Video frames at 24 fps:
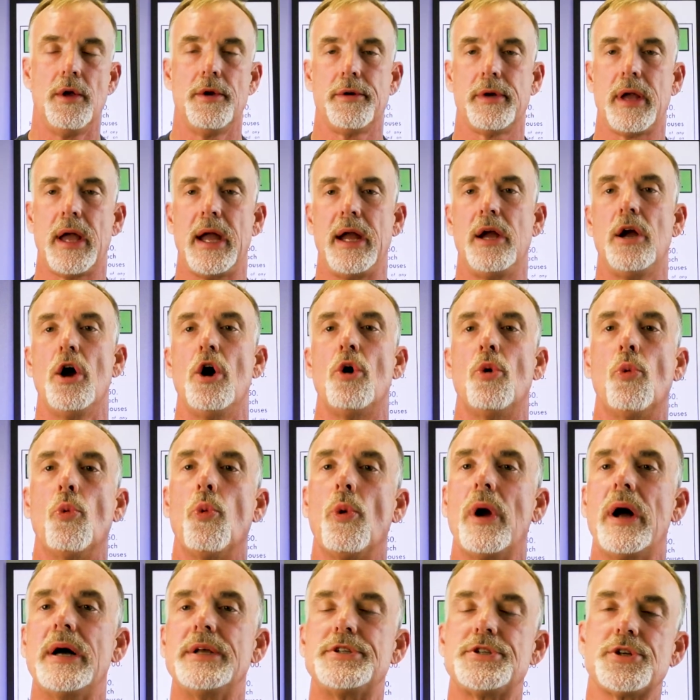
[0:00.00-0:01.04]
Okay,
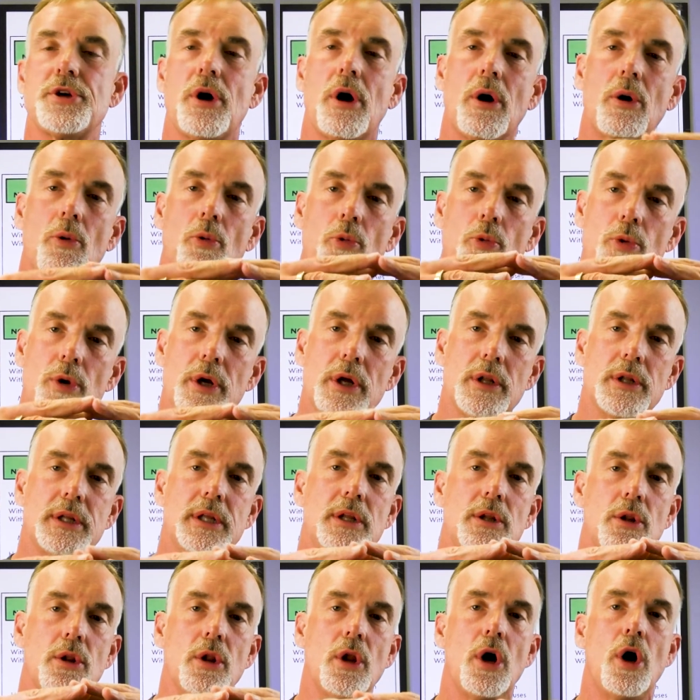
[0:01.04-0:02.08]
rents are really
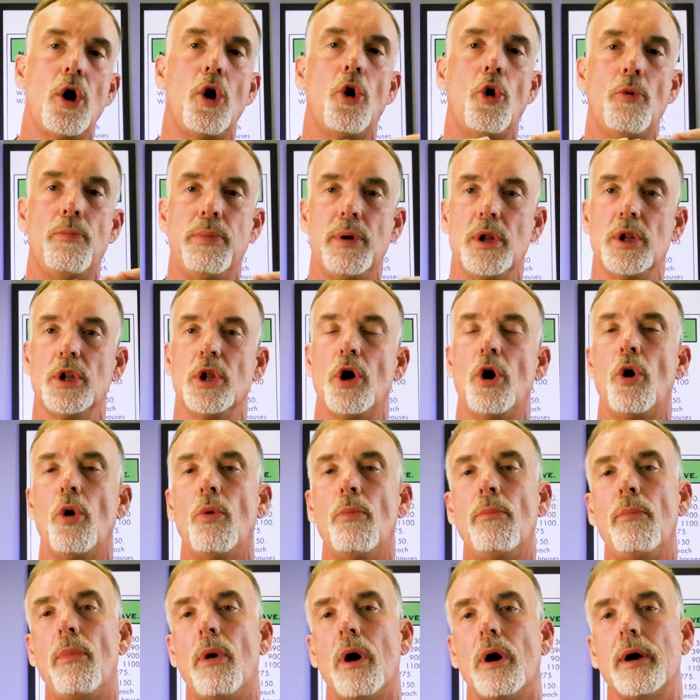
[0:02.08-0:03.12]
low, below
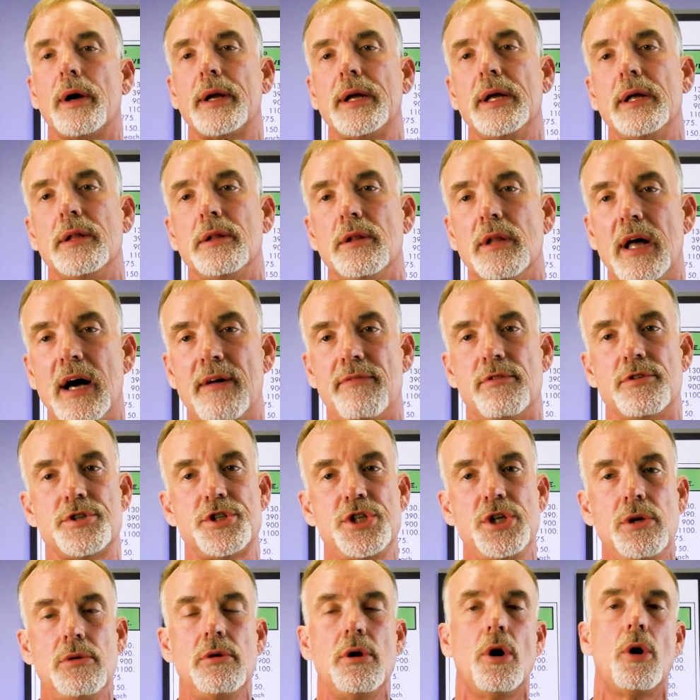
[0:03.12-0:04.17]
market levels.
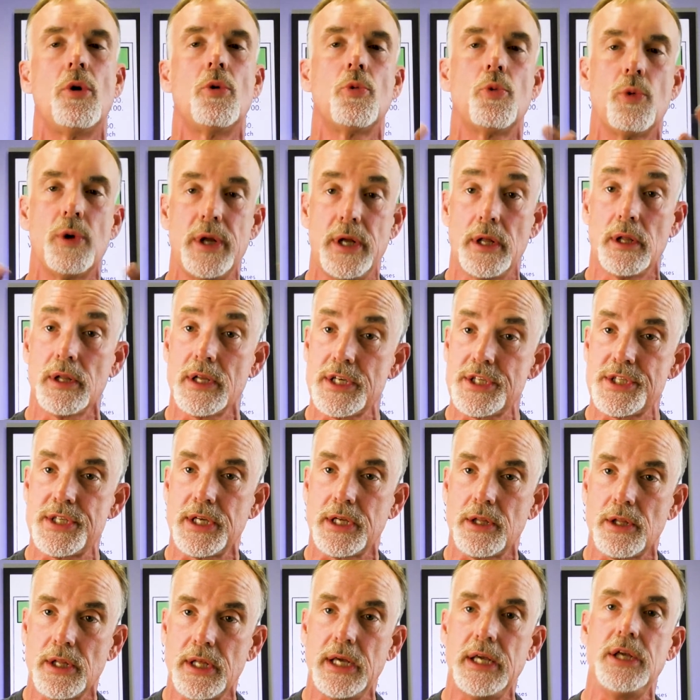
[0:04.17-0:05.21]
You know,
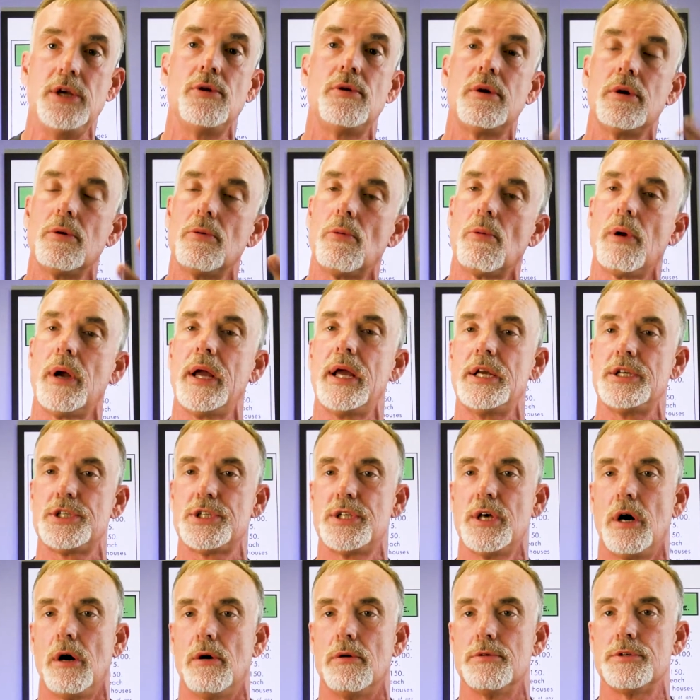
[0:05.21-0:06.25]
realistically, you can raise
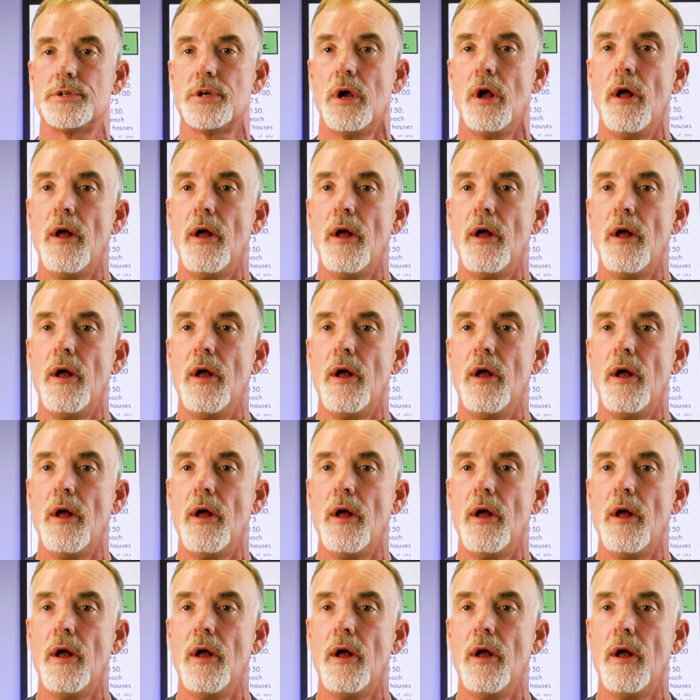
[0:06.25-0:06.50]
those.